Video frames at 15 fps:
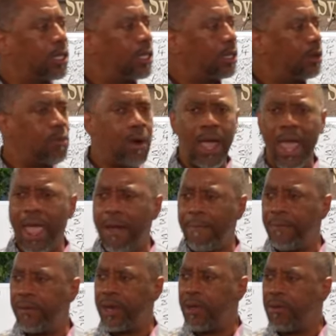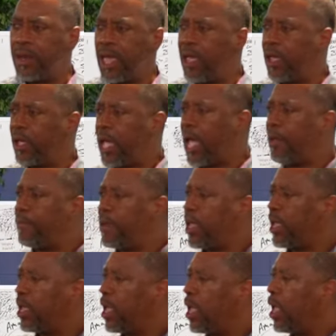what happened? They were like, I mean,
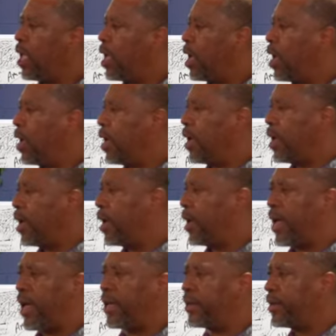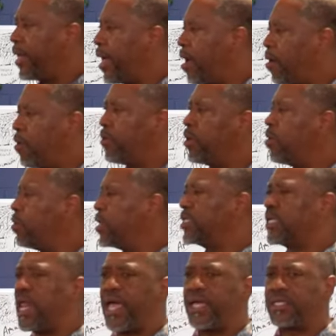I, I don't know. It's
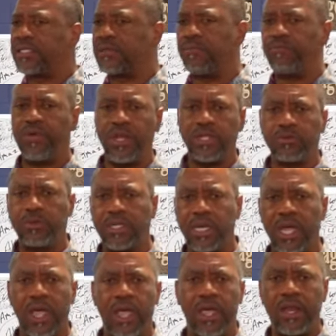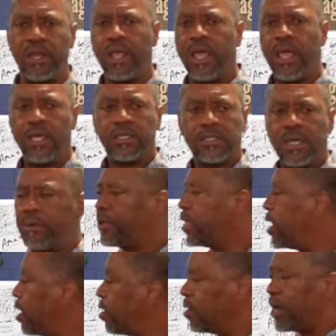like some feelings were there and some
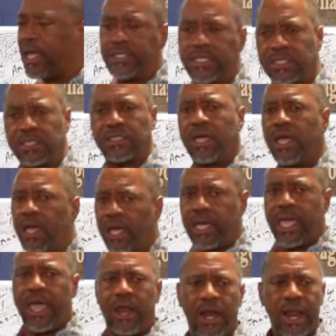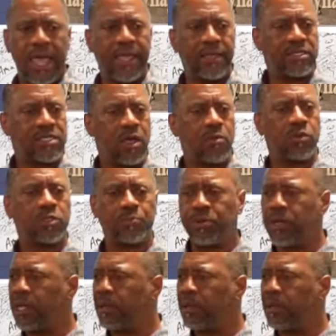killing. I just kind of like someone was pulling